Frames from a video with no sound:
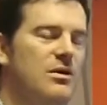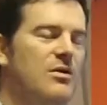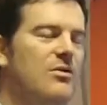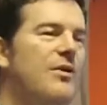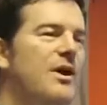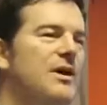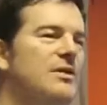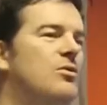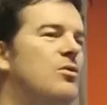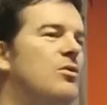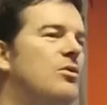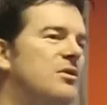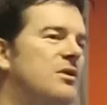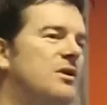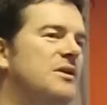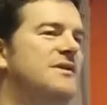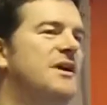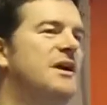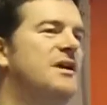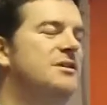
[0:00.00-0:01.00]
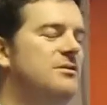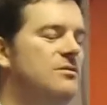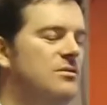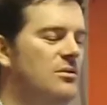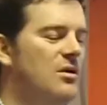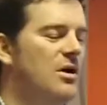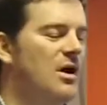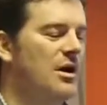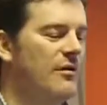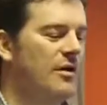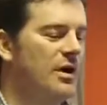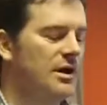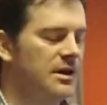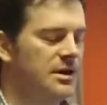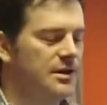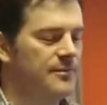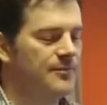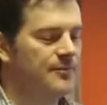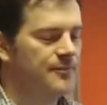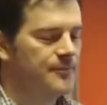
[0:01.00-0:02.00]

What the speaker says: correct organisational hierarchy.